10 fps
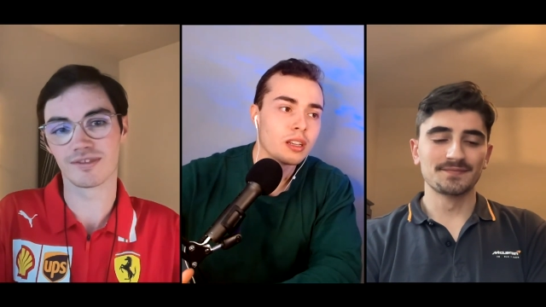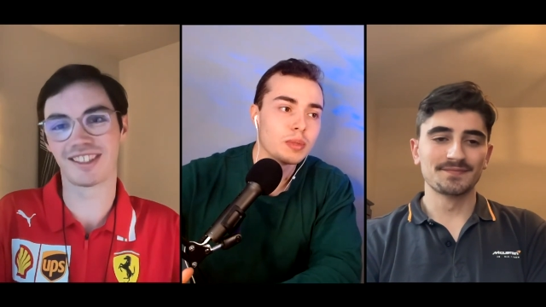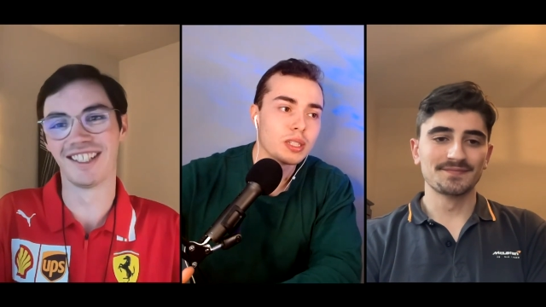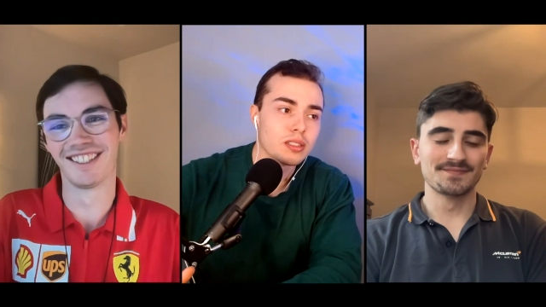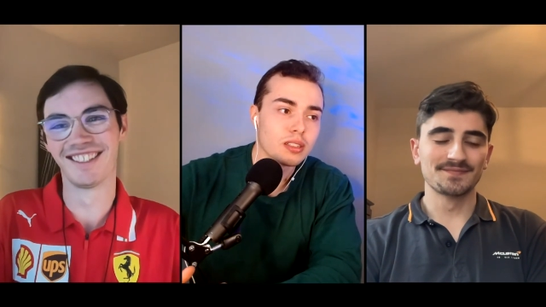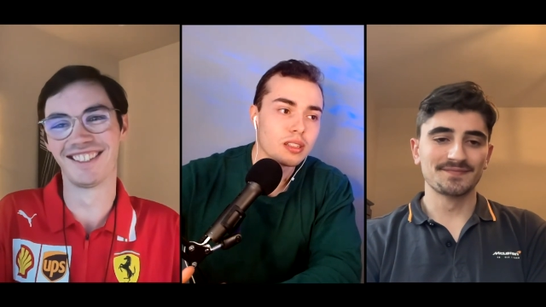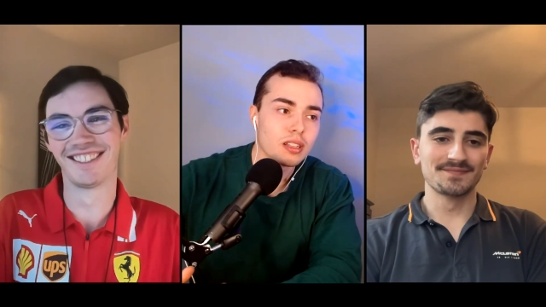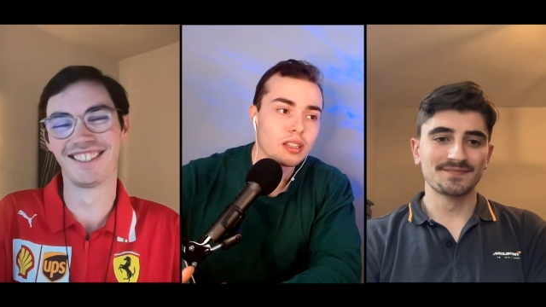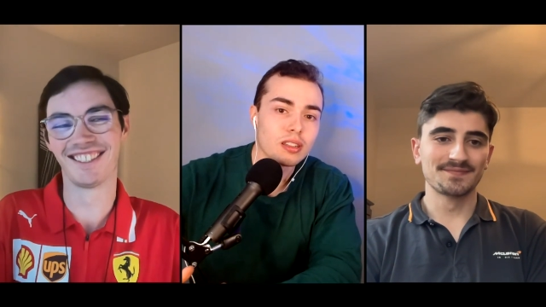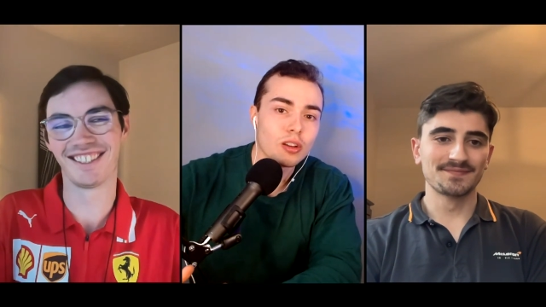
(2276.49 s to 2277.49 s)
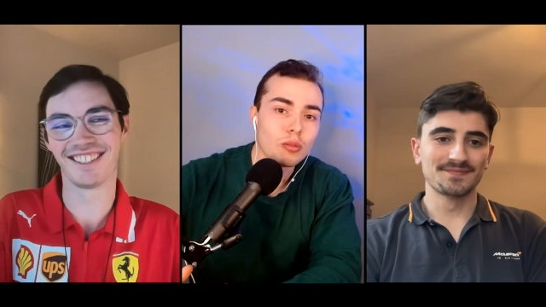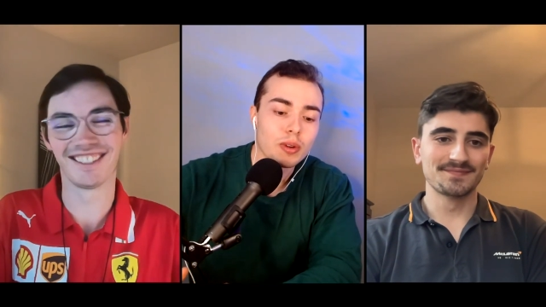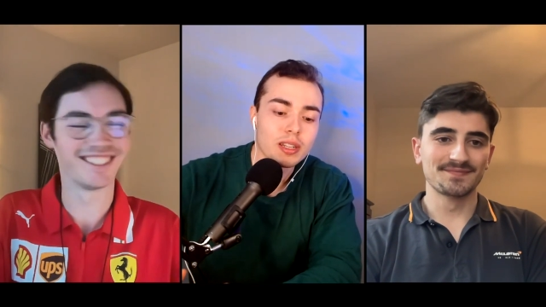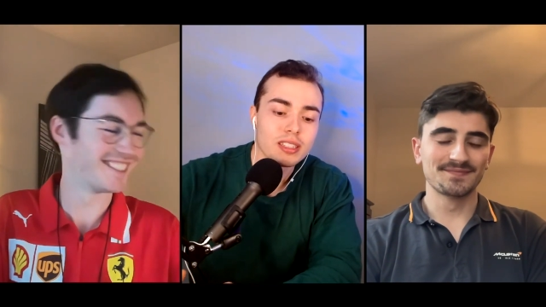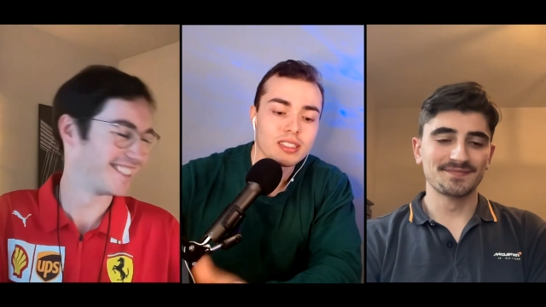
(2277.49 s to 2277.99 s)
Speaker 1: because
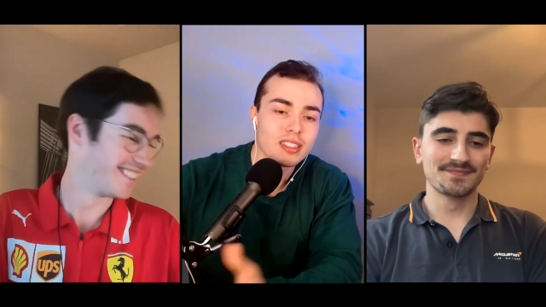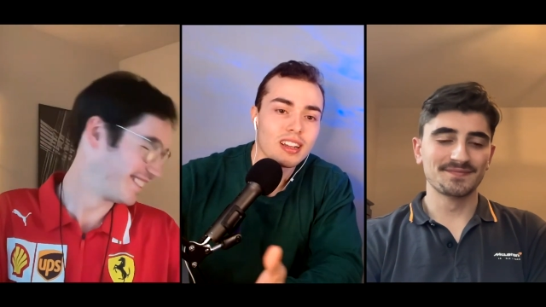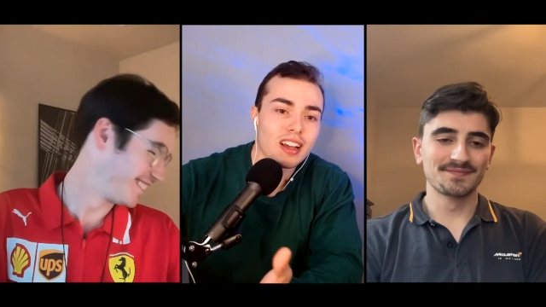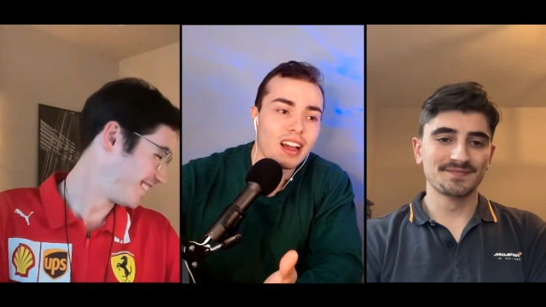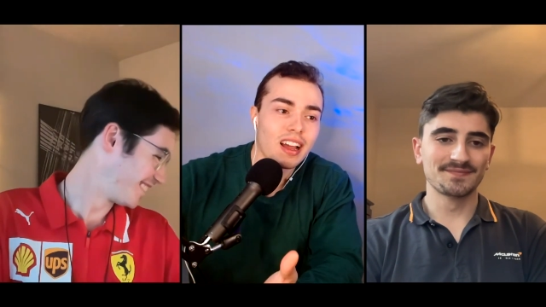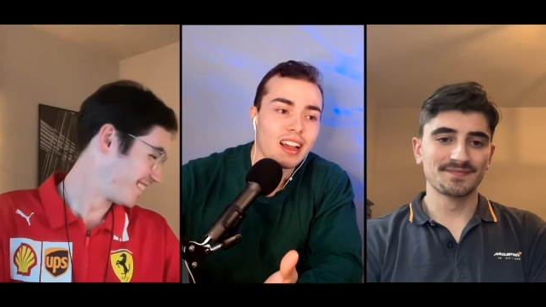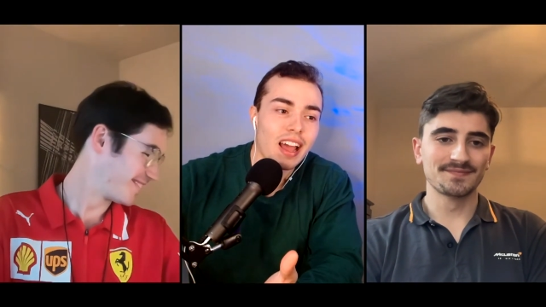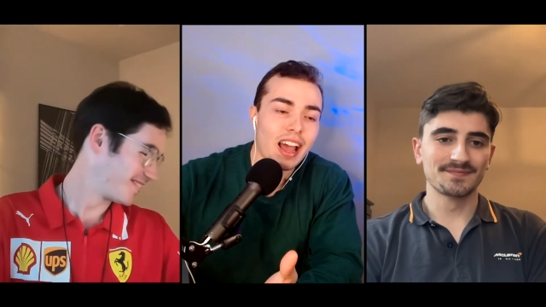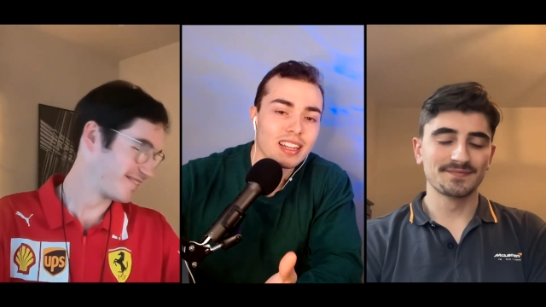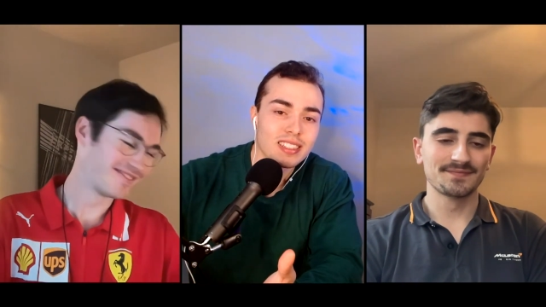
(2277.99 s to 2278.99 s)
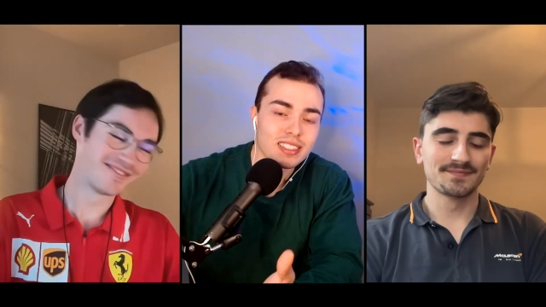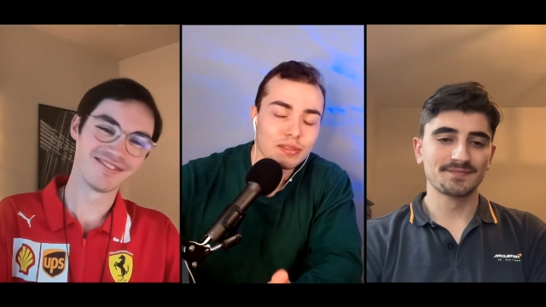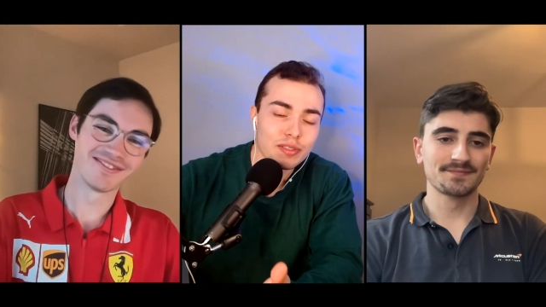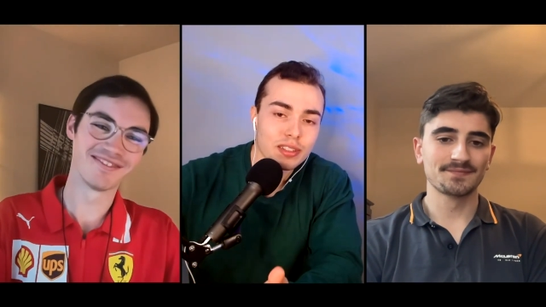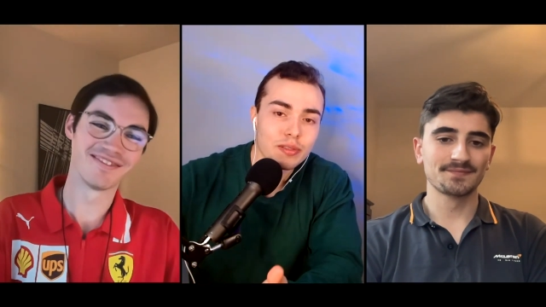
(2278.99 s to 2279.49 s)
nobody has a
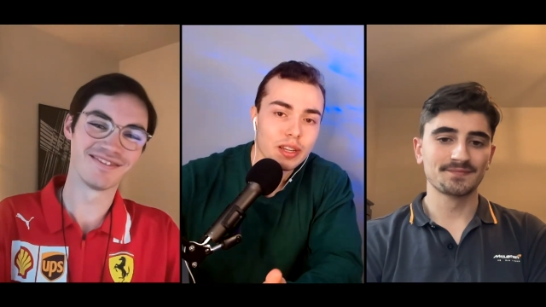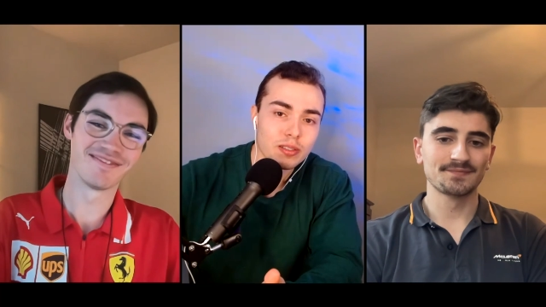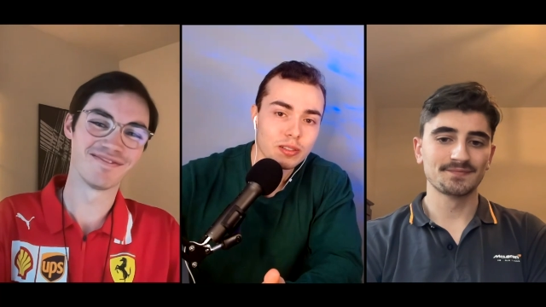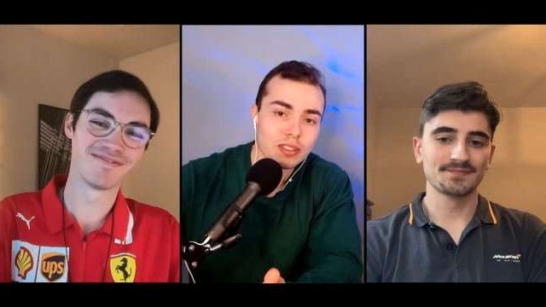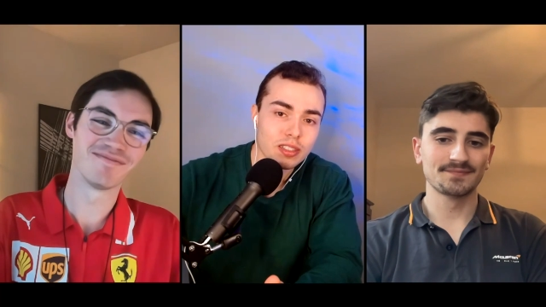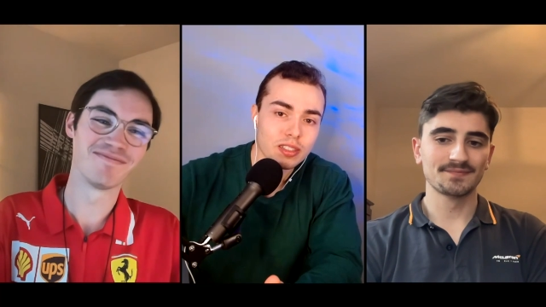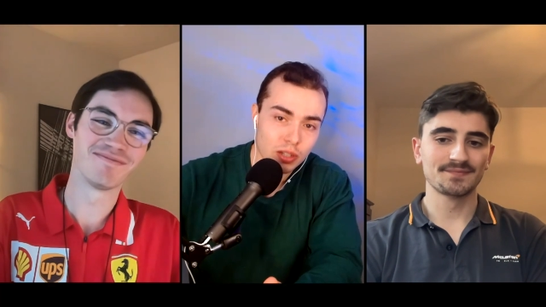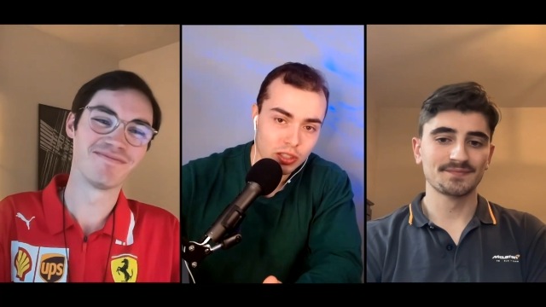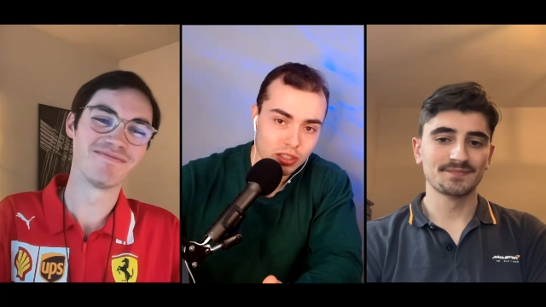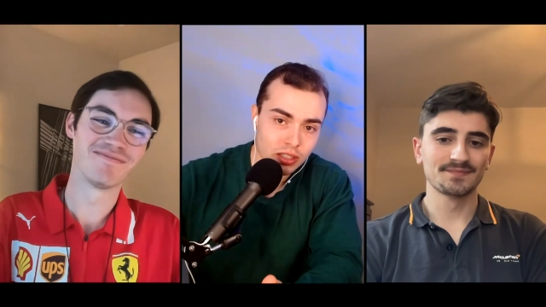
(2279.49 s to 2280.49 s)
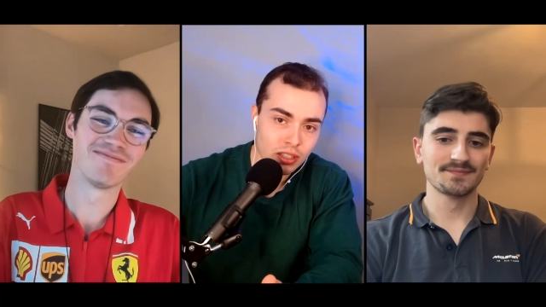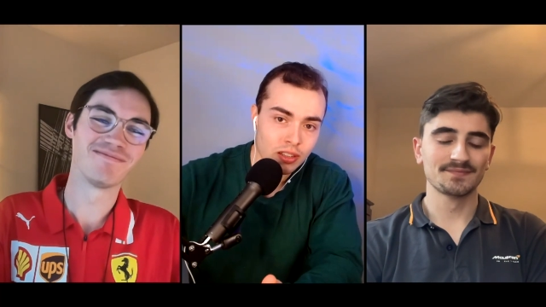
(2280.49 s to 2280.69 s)
definitive answer to this question.